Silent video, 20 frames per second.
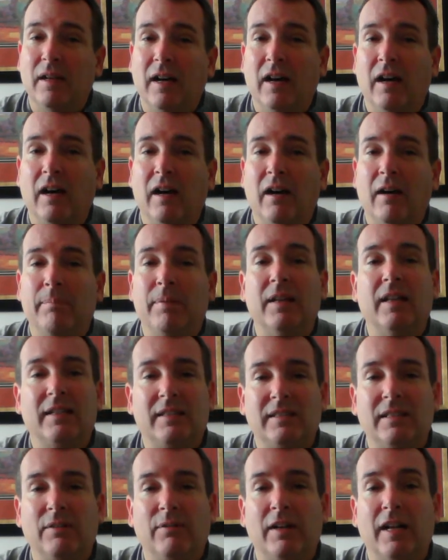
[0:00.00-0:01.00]
but let's
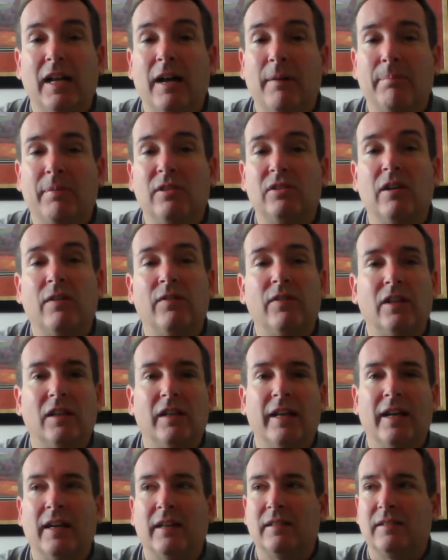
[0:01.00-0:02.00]
see what happens over the
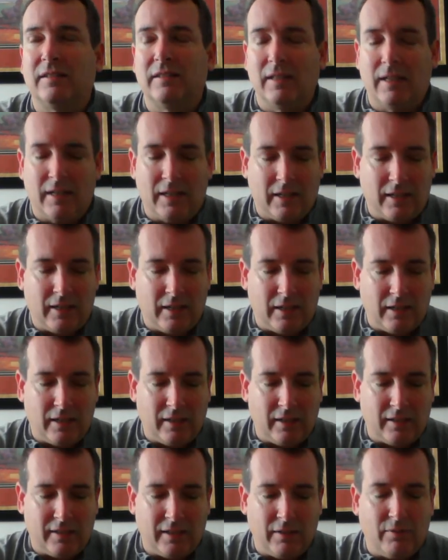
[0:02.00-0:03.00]
next,
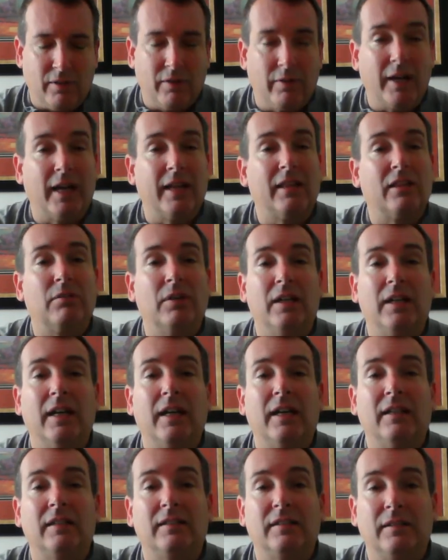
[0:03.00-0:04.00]
let's see, what do I got, 3
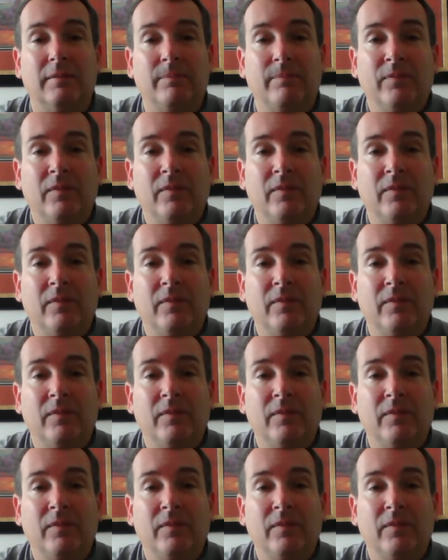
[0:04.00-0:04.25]
days.